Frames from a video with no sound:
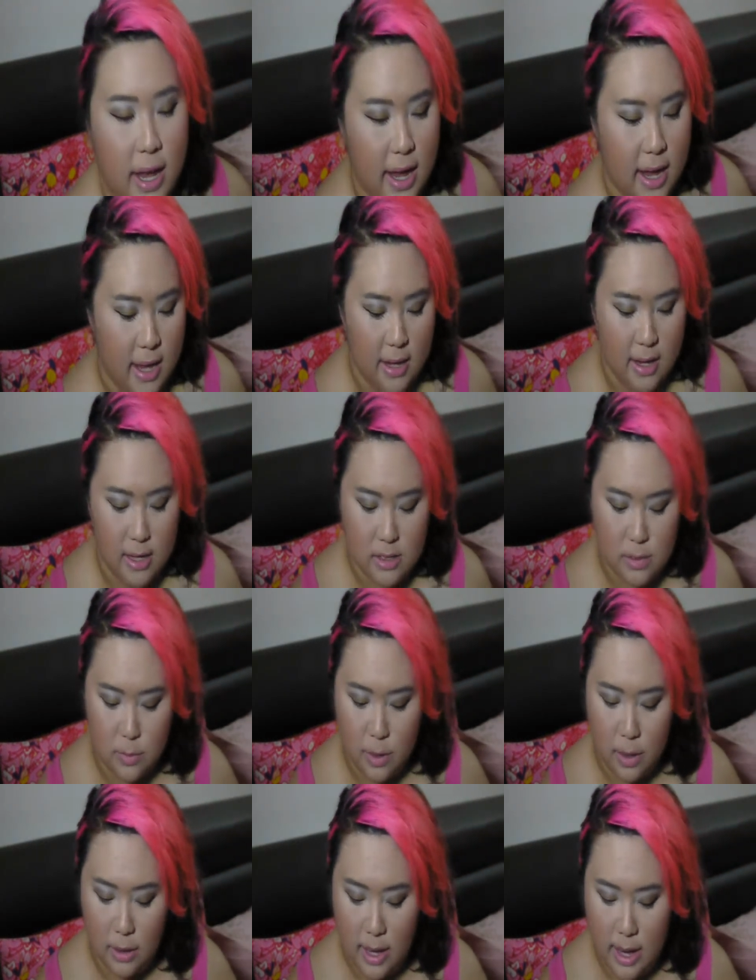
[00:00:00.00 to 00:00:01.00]
And as
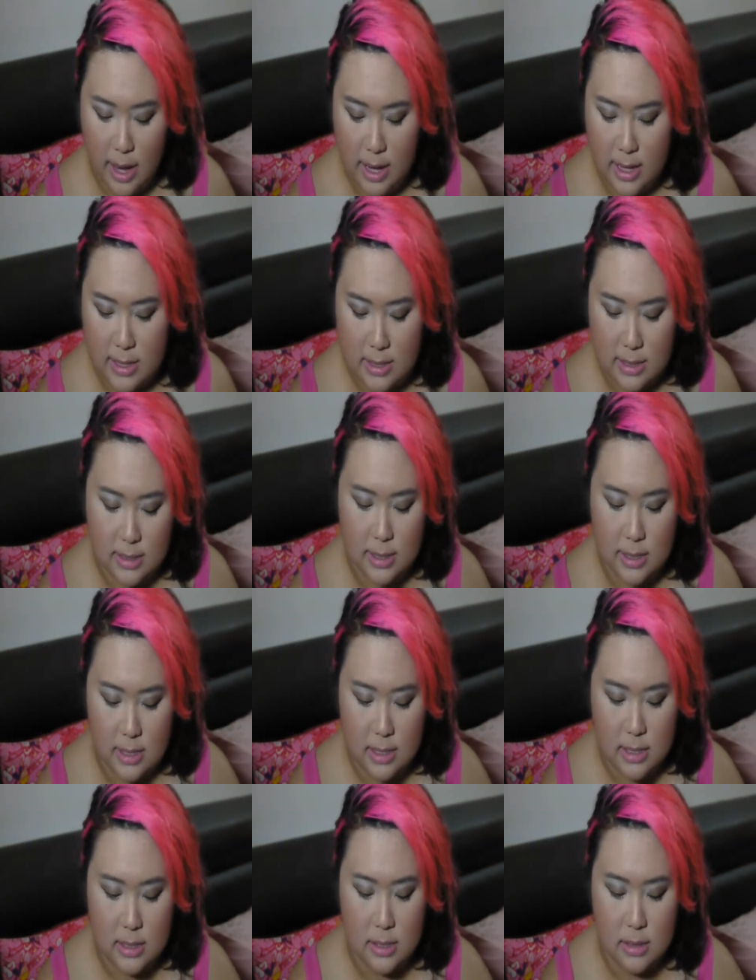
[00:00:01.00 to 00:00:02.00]
well as
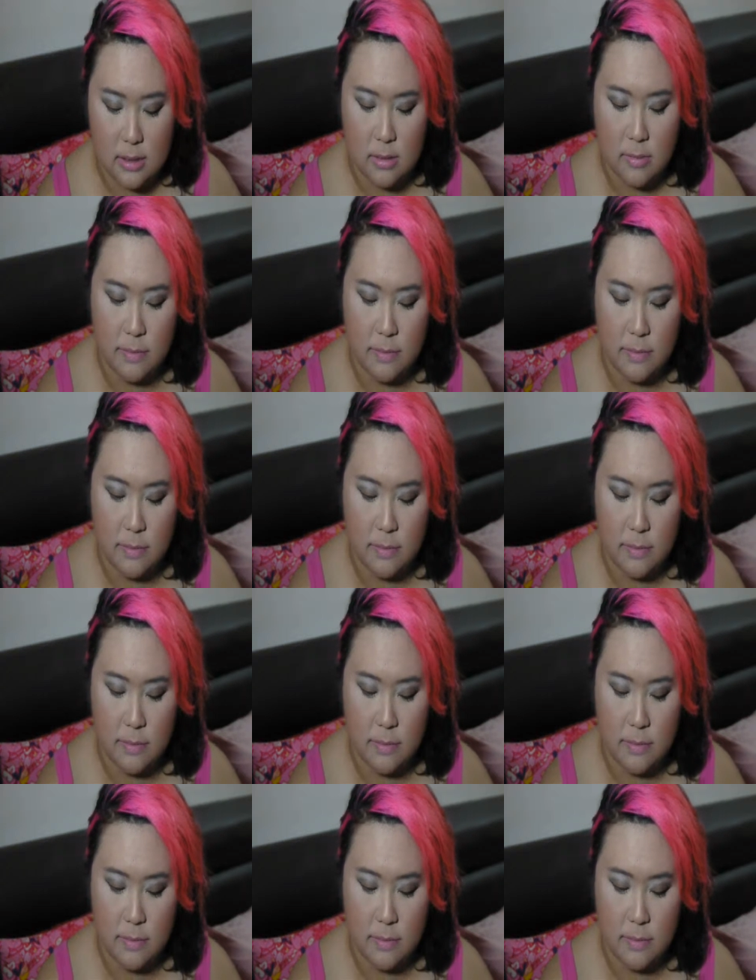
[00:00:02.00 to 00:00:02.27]
this,